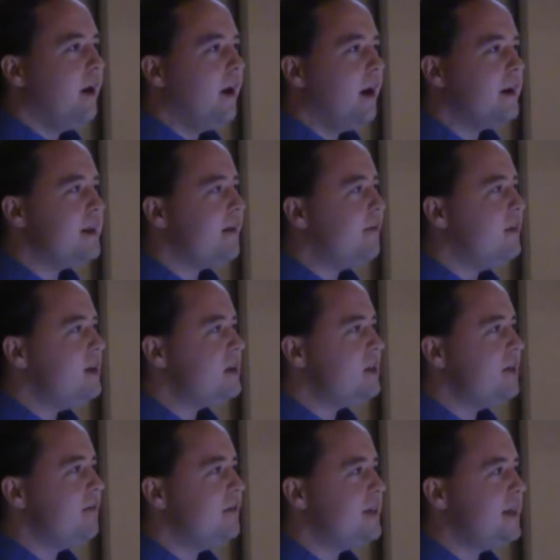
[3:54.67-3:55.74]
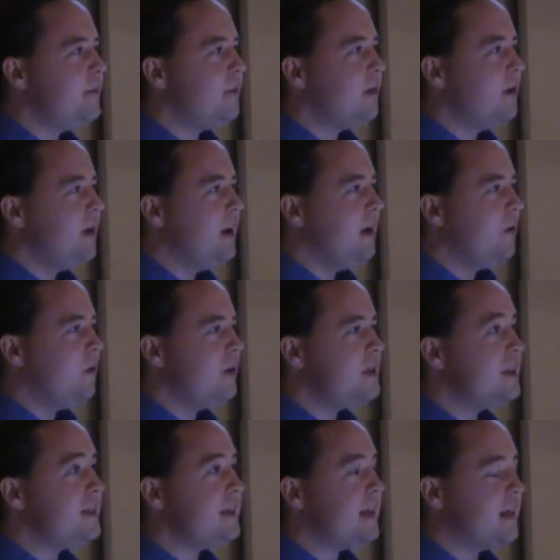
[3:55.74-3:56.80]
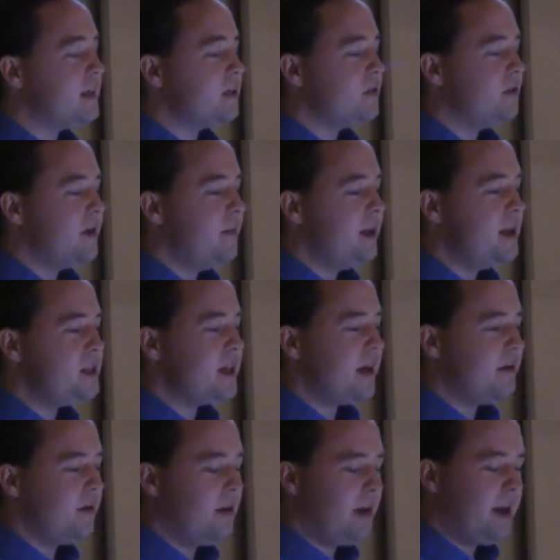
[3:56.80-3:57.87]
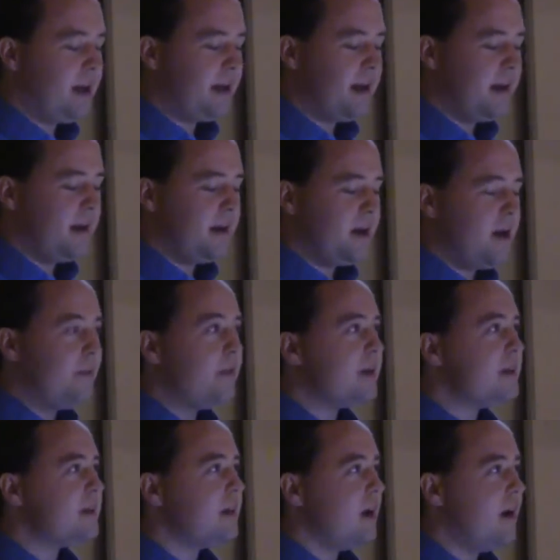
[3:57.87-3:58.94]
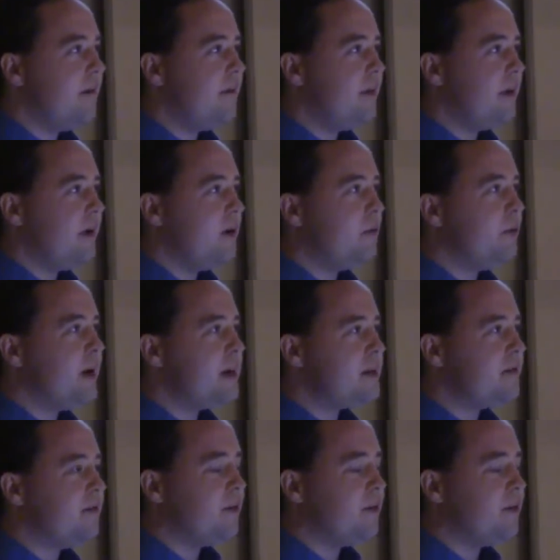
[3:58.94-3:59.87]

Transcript: a definition of deep learning which is extremely general and can encompass a very rich